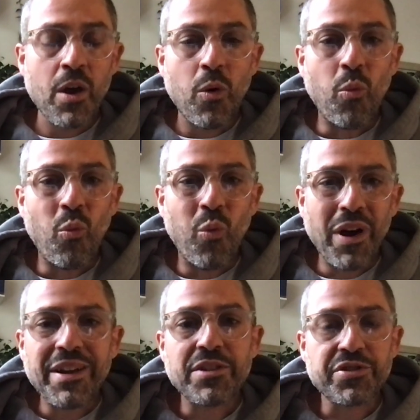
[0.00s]
What
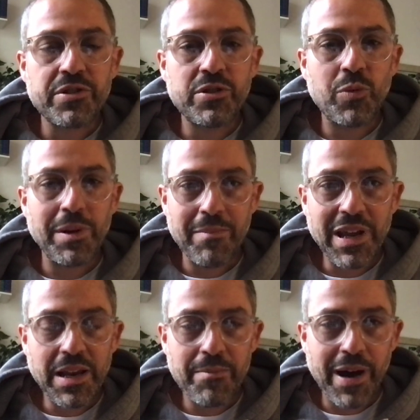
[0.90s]
else do we
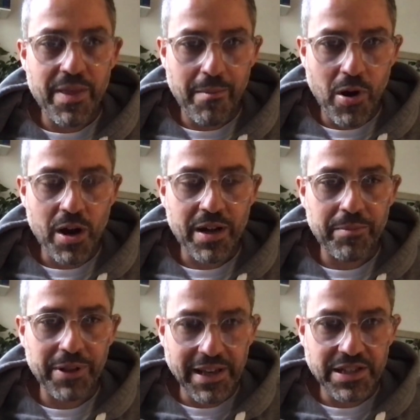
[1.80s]
mean by the
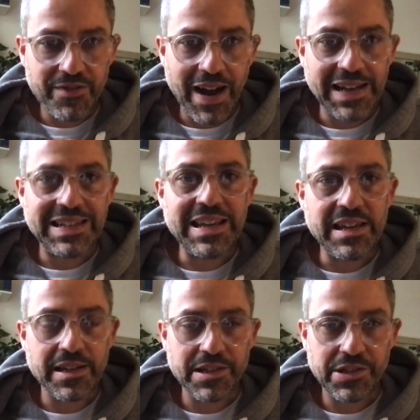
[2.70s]
marketplace of
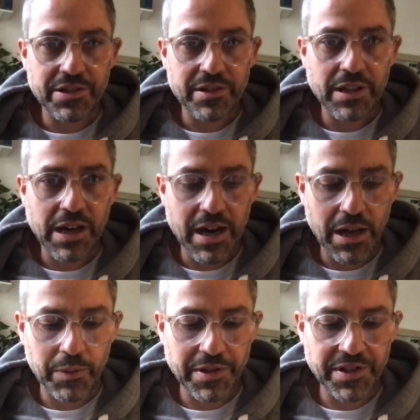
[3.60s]
ideas, Lacan
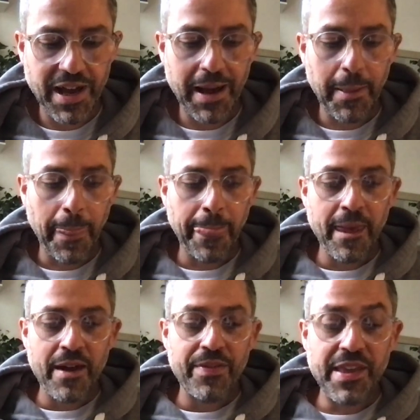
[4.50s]
would say?
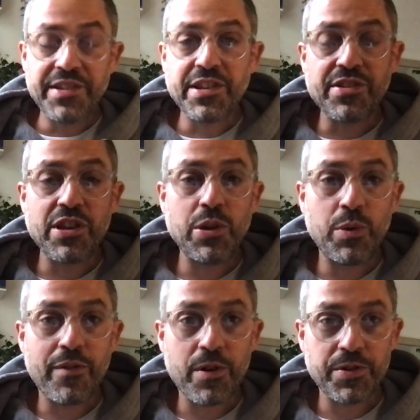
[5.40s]
This is the
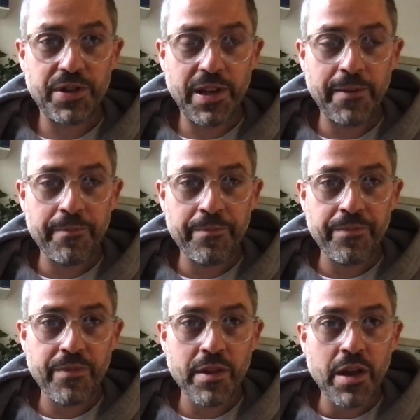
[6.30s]
university.
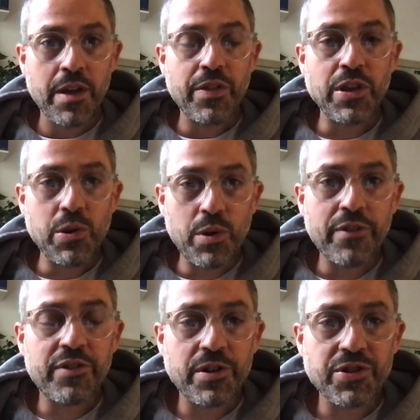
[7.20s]
The
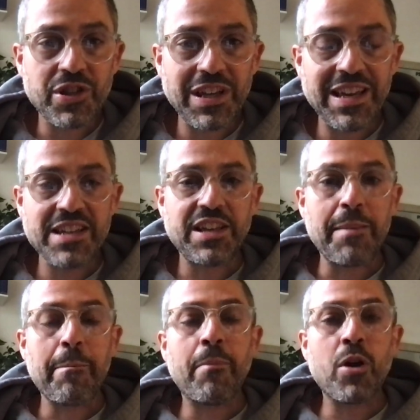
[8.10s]
university is a
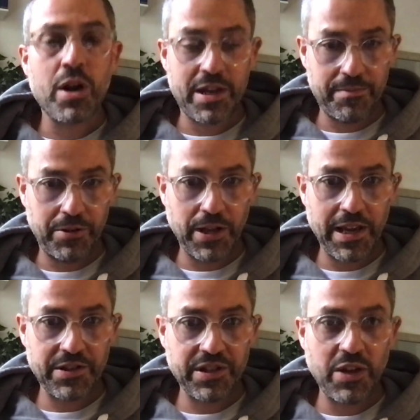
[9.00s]

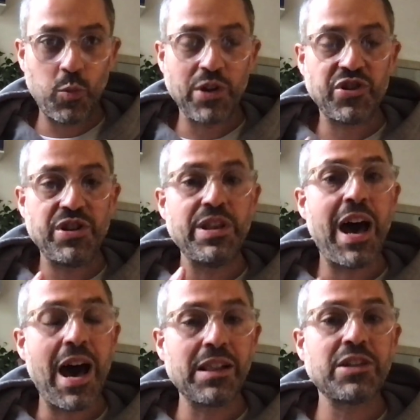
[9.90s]
marketplace in which
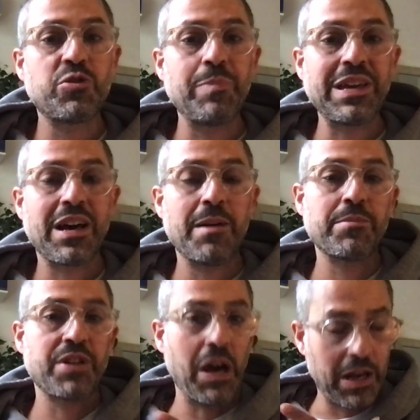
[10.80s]
knowledge becomes
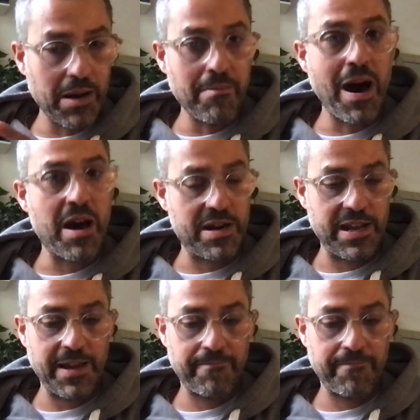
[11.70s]
a commodity,